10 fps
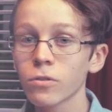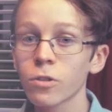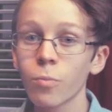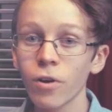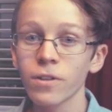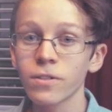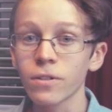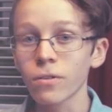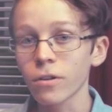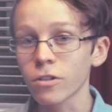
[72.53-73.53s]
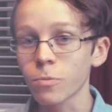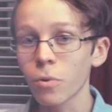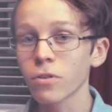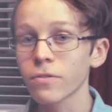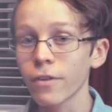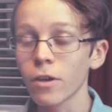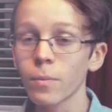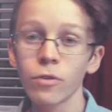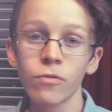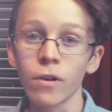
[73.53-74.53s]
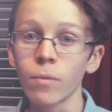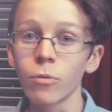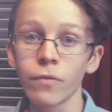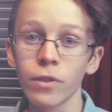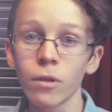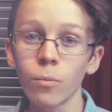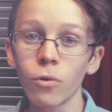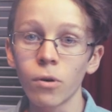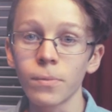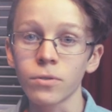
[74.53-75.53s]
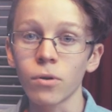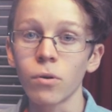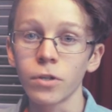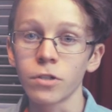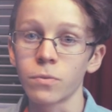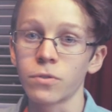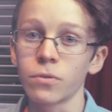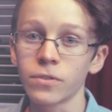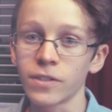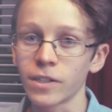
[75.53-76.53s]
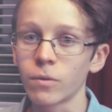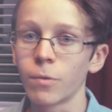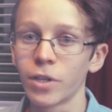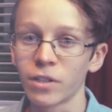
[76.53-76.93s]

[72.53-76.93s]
are the brightest and darkest parts of the image, and moving them will almost always result in clipping.